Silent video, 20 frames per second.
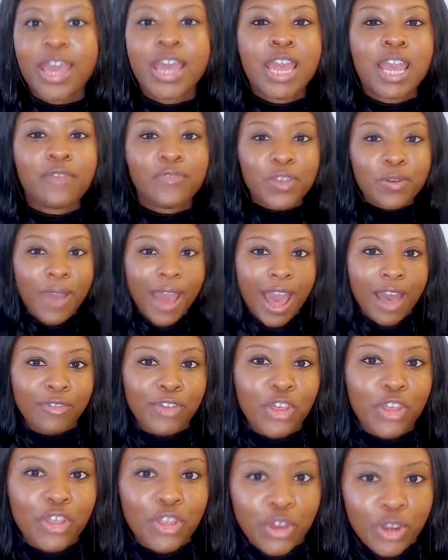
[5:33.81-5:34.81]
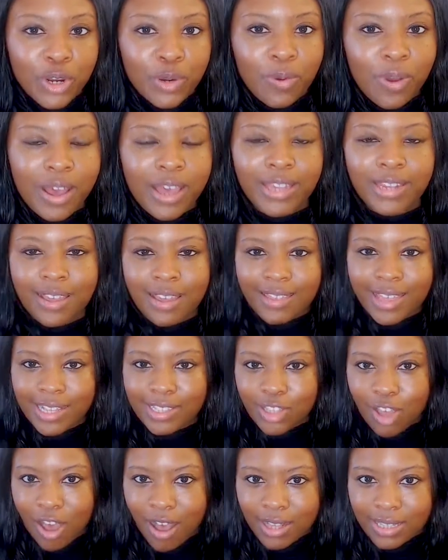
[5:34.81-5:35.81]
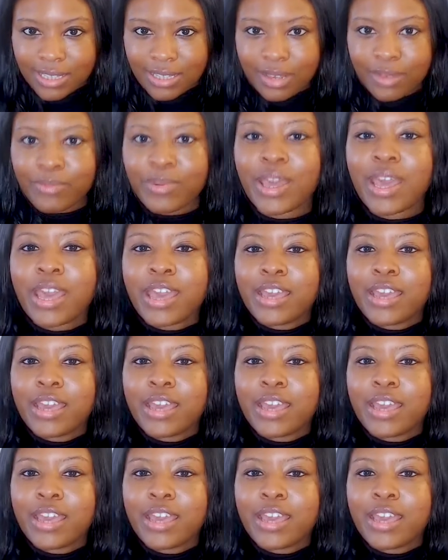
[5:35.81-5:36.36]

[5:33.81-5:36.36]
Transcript: If you have a 3rd one, that's awesome.